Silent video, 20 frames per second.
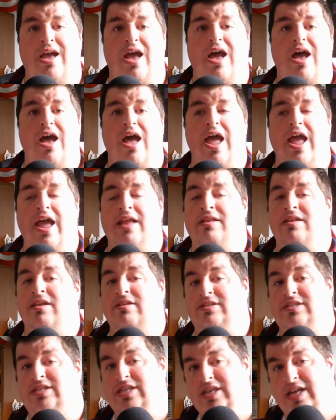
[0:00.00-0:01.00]
And
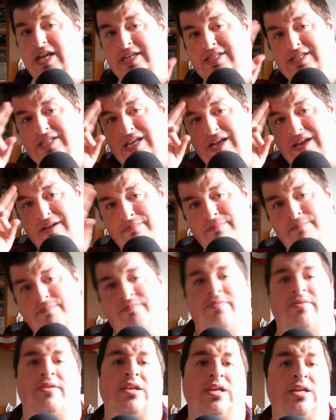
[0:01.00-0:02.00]
until next time,
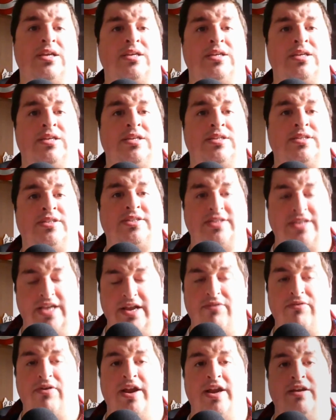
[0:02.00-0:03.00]
stay
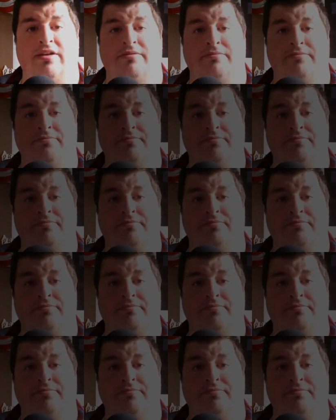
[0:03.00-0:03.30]
random.